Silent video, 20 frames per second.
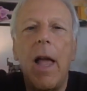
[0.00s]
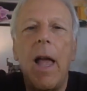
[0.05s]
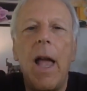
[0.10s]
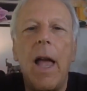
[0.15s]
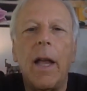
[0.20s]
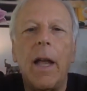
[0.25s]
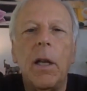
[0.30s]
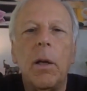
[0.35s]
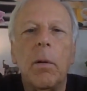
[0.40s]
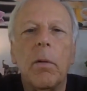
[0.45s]

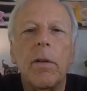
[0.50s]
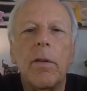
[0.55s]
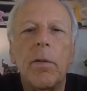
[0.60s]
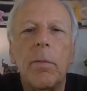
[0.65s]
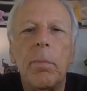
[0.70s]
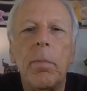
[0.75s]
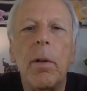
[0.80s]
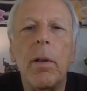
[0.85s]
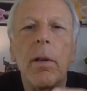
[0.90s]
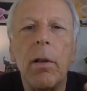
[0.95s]
and you will
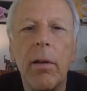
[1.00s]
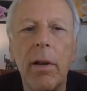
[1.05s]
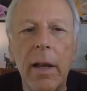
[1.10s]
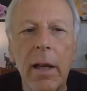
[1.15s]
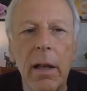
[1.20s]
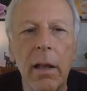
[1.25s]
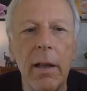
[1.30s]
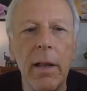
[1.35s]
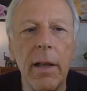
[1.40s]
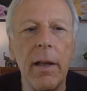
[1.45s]
spill your
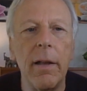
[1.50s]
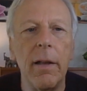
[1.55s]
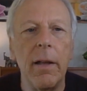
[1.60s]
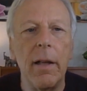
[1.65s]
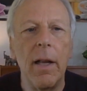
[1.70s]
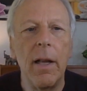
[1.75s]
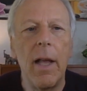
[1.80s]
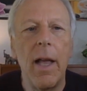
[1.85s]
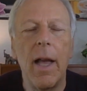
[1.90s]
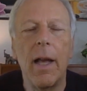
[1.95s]
healing
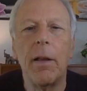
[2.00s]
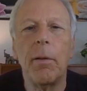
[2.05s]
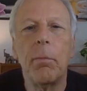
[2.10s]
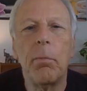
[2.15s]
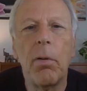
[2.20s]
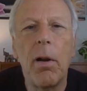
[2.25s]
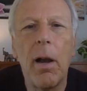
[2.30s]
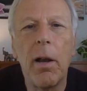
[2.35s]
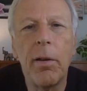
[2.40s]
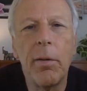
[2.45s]
as
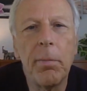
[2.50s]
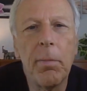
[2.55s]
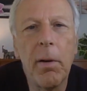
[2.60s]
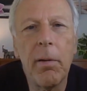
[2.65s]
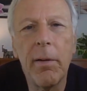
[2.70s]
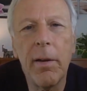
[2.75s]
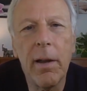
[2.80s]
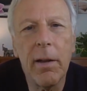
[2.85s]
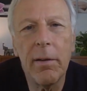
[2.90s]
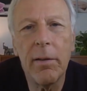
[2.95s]

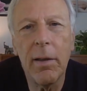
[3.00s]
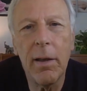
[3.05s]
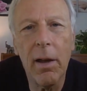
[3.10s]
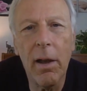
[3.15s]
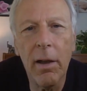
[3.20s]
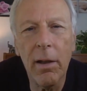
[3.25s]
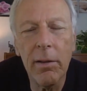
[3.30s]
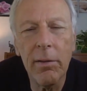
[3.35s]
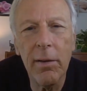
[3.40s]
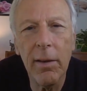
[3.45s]
prosperity
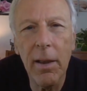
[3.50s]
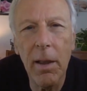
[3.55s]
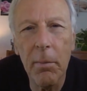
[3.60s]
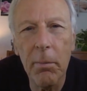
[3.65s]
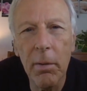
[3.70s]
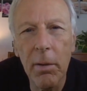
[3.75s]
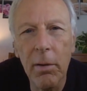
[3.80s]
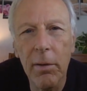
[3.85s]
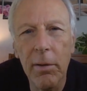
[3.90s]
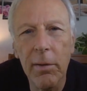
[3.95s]
onto them,
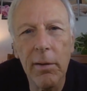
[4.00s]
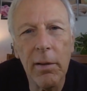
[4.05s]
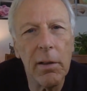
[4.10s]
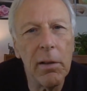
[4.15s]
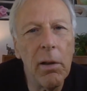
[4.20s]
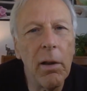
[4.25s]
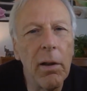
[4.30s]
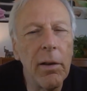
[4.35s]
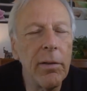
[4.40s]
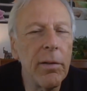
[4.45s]
because the
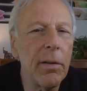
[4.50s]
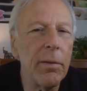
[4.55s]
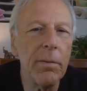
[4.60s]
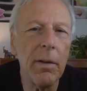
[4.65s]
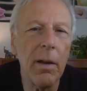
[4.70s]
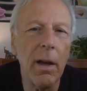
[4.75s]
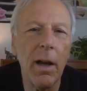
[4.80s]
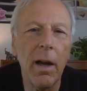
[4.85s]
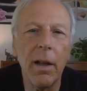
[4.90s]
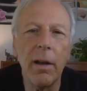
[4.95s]
laws of
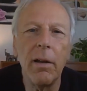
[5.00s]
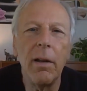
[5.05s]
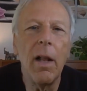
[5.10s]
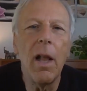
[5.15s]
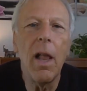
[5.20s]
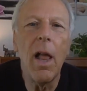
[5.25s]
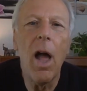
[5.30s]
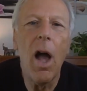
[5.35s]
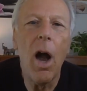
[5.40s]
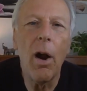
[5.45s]
God
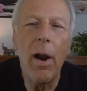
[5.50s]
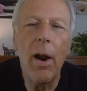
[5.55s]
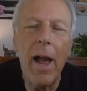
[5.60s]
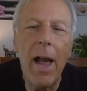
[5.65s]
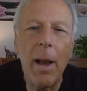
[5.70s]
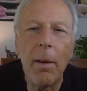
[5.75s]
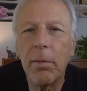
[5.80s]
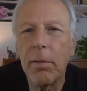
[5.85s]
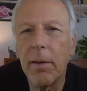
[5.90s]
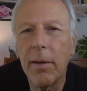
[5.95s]
are
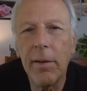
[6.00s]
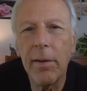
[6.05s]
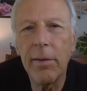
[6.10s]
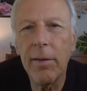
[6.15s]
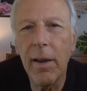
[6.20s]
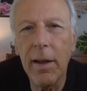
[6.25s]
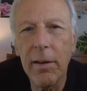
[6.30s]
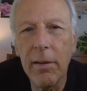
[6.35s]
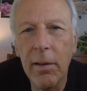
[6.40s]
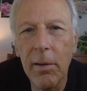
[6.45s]
absolutely
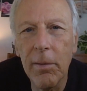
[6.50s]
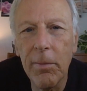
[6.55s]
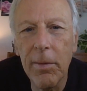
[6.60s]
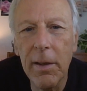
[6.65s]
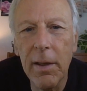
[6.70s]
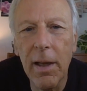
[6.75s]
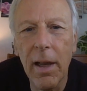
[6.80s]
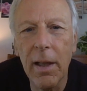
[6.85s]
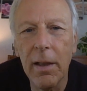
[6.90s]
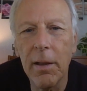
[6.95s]

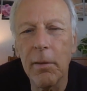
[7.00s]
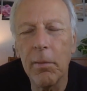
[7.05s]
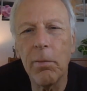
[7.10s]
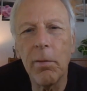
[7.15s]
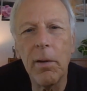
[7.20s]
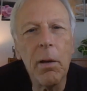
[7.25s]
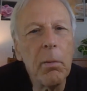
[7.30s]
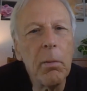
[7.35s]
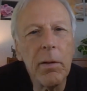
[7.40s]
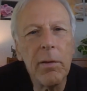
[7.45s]
scientific, and the
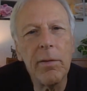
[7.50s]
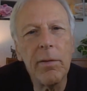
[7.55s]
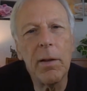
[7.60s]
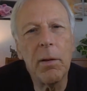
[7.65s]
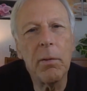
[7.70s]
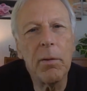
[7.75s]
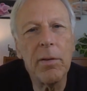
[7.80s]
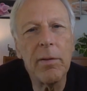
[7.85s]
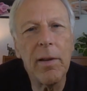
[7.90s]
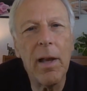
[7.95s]
frequency
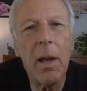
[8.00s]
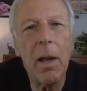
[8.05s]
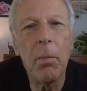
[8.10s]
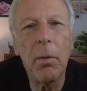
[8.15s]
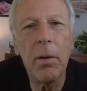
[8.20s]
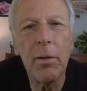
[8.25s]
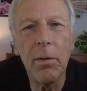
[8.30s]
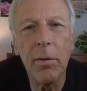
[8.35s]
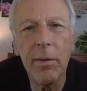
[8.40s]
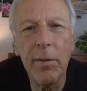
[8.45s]
you
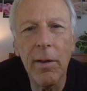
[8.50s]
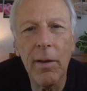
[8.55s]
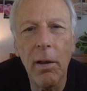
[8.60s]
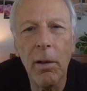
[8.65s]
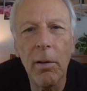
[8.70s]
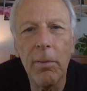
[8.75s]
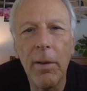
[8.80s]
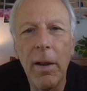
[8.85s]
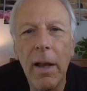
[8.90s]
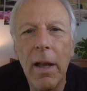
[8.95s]
establish
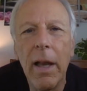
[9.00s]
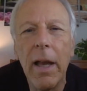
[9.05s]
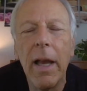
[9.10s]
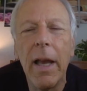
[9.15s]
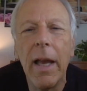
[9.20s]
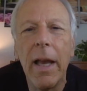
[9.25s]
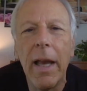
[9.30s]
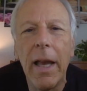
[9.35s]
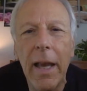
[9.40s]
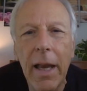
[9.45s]
yourself
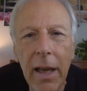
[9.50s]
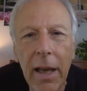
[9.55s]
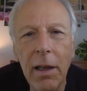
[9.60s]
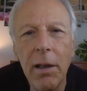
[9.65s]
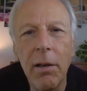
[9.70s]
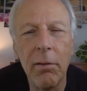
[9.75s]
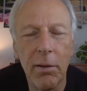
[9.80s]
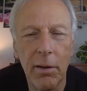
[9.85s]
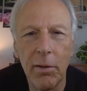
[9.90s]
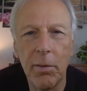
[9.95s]
in
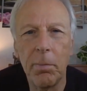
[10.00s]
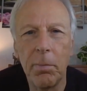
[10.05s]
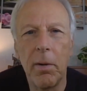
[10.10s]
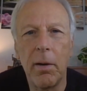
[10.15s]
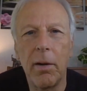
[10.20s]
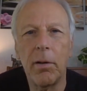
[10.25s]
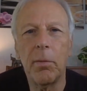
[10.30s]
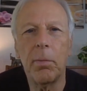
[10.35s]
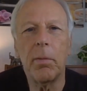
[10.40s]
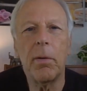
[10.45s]
your
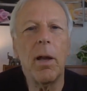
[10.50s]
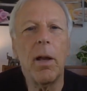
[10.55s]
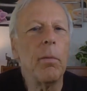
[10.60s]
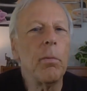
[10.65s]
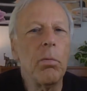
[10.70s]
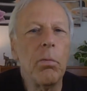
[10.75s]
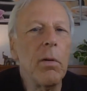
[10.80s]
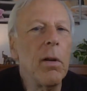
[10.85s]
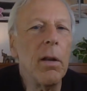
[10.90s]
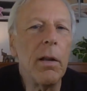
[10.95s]
experience
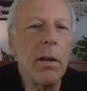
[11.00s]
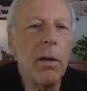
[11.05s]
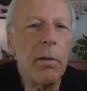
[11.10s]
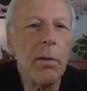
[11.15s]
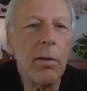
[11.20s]
becomes real in your